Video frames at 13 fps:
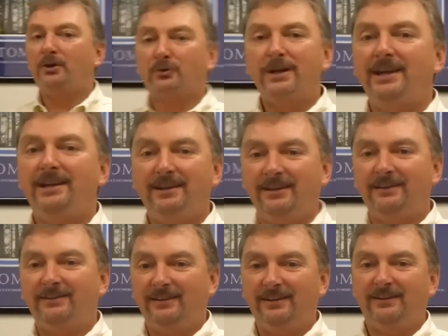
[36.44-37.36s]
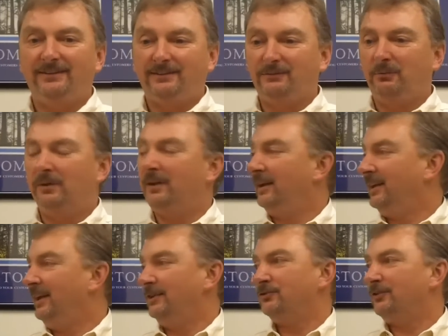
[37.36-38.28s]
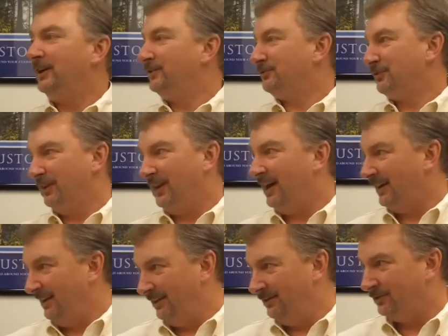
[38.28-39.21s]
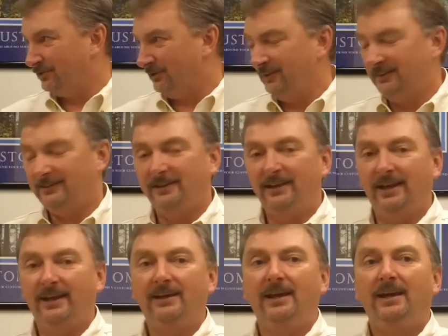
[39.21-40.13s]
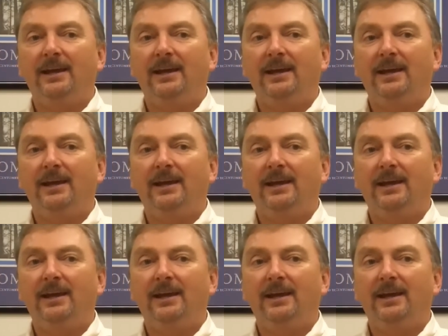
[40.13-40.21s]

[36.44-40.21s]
green is one of a catchphrase for a lot of industries today,